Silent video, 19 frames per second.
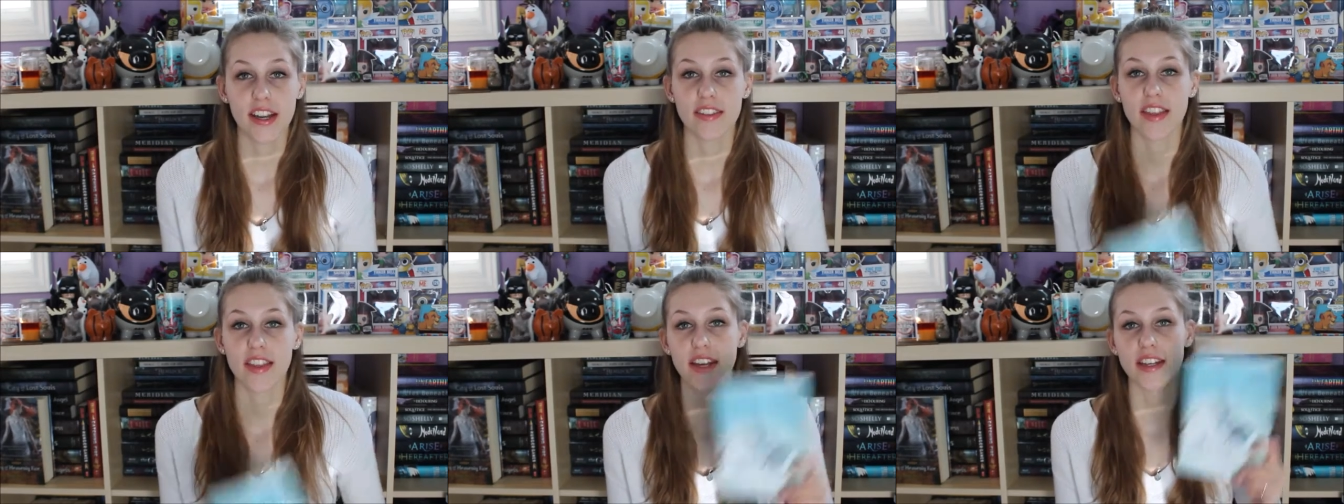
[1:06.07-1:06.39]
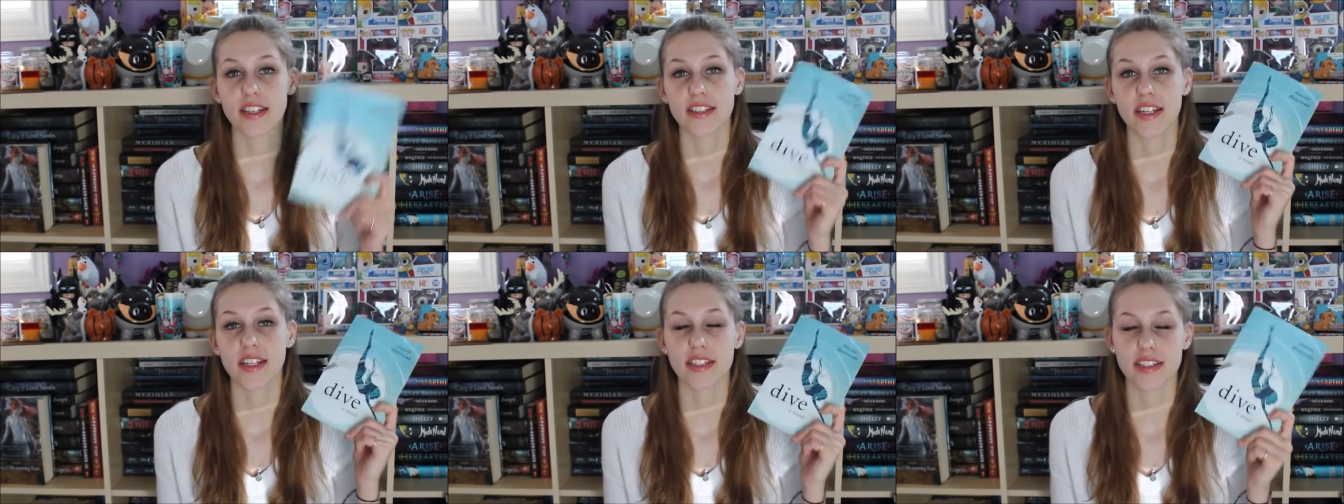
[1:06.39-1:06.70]
and that
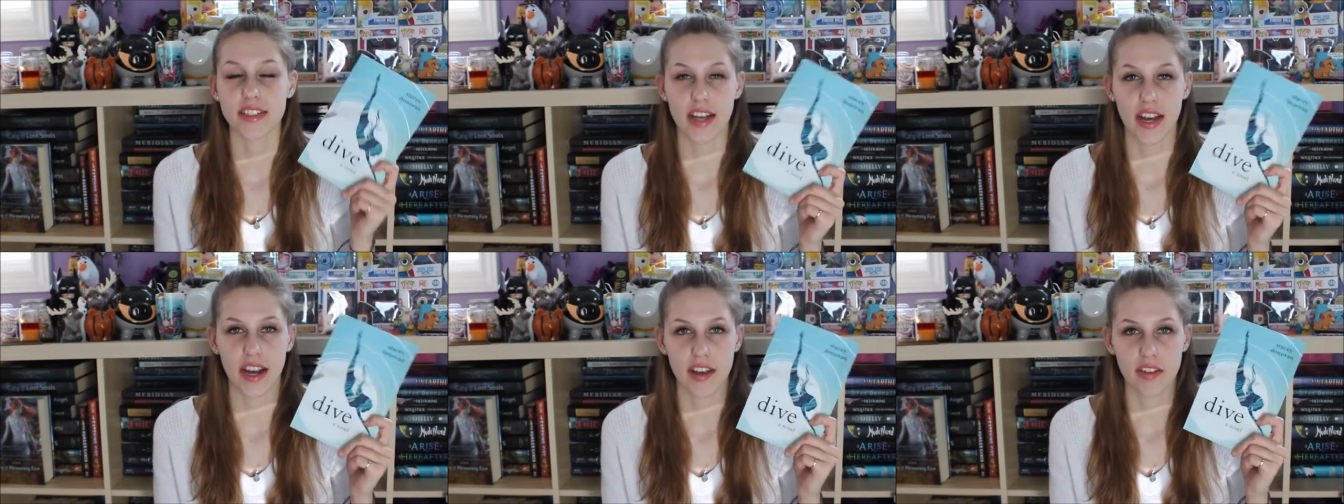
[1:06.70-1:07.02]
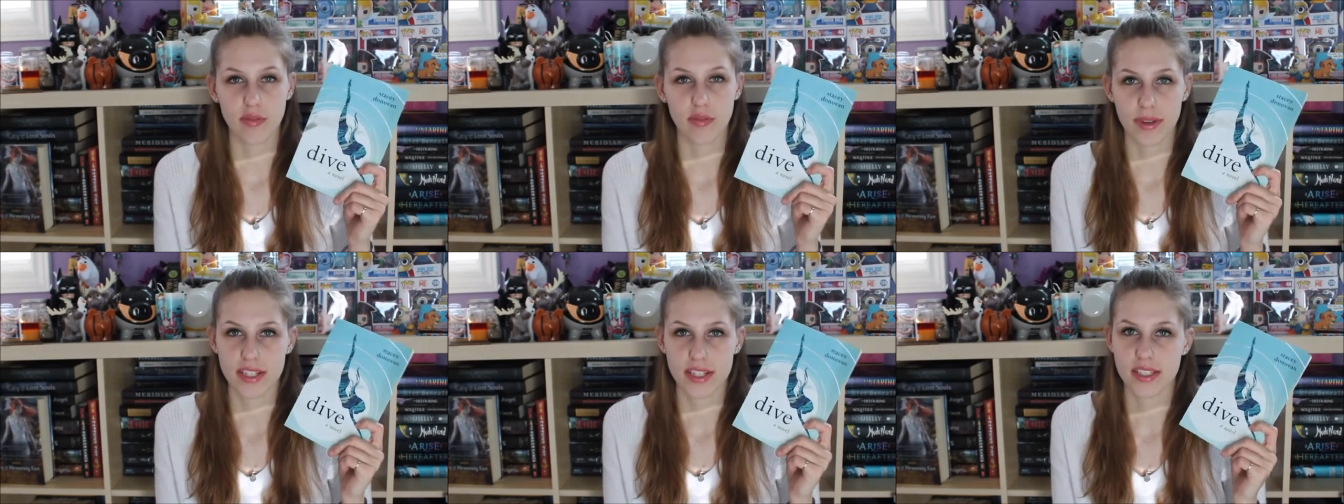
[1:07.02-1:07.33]
is
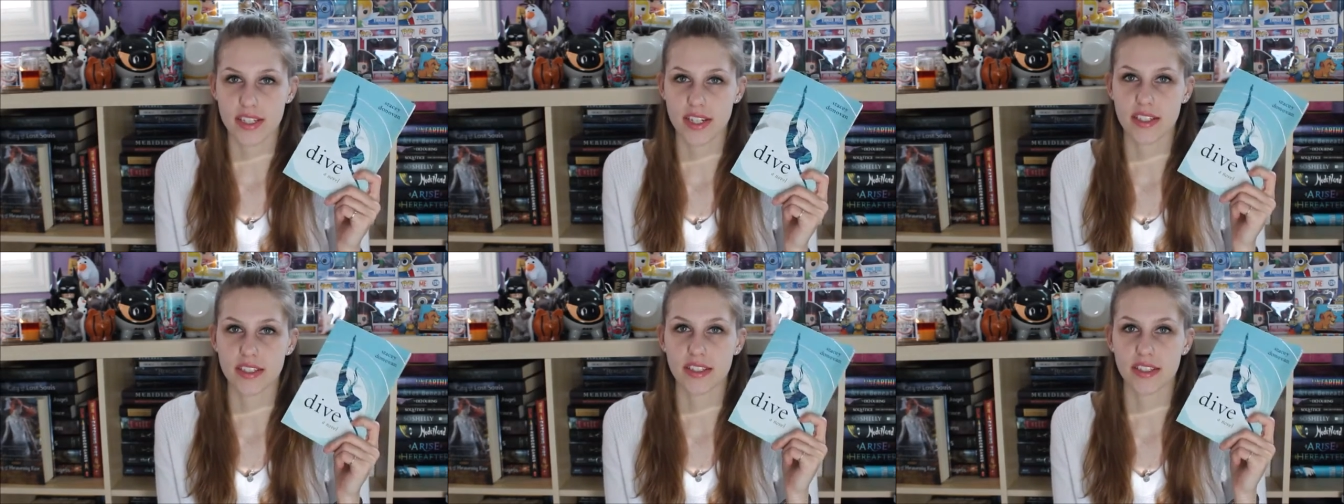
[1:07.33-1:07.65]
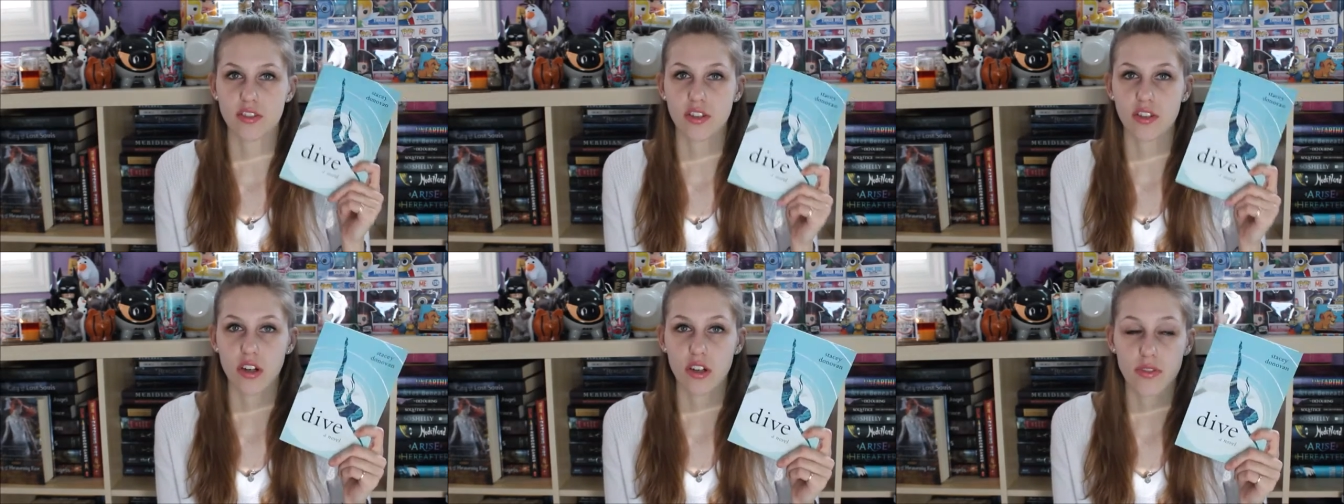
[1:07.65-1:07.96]
Dive by Stacey
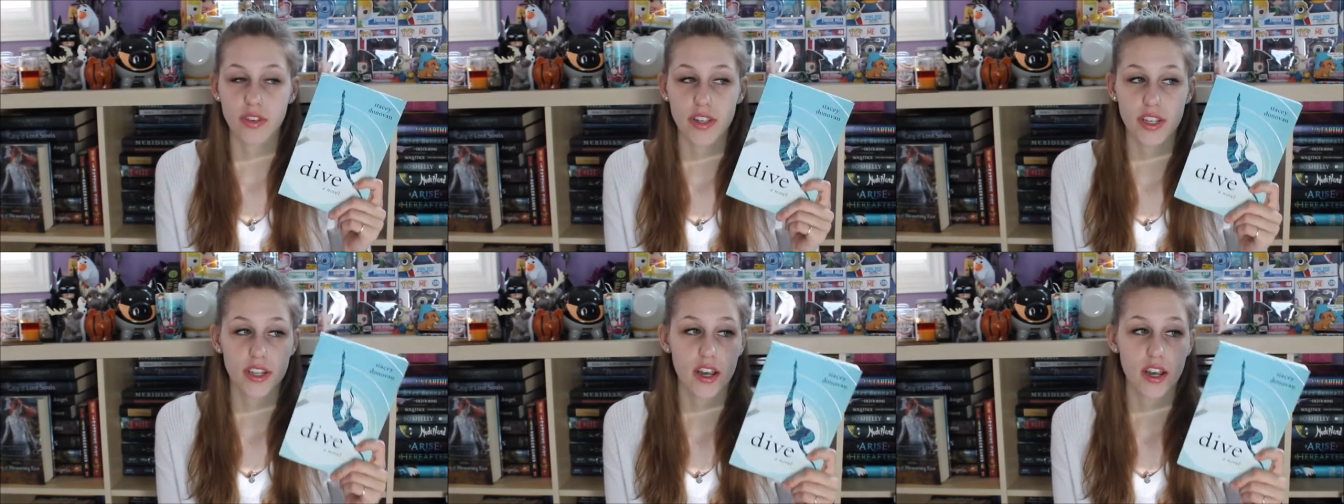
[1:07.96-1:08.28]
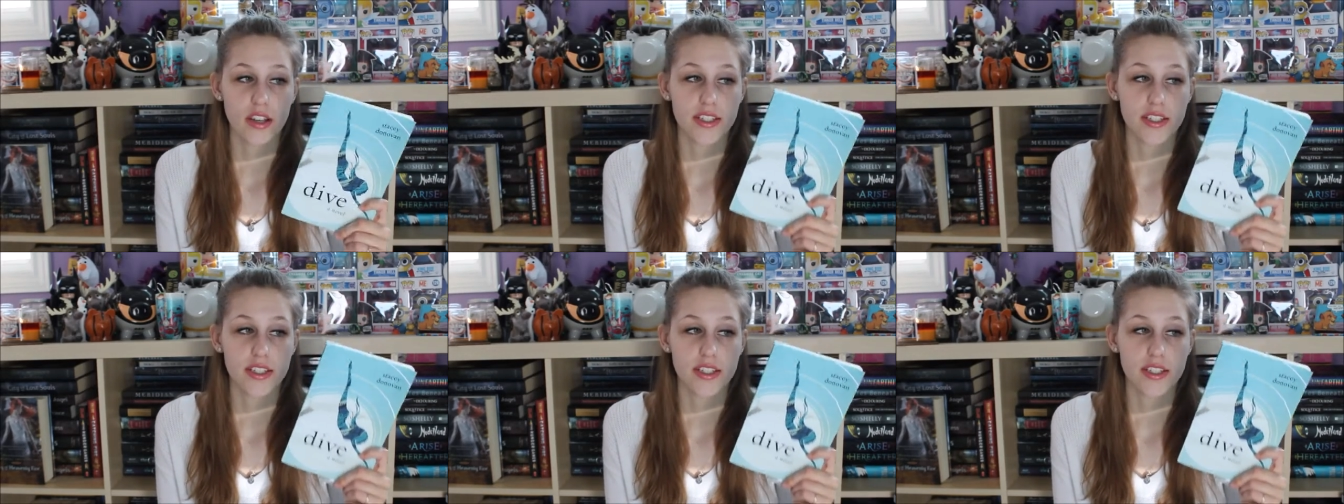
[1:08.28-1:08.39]
Donovan.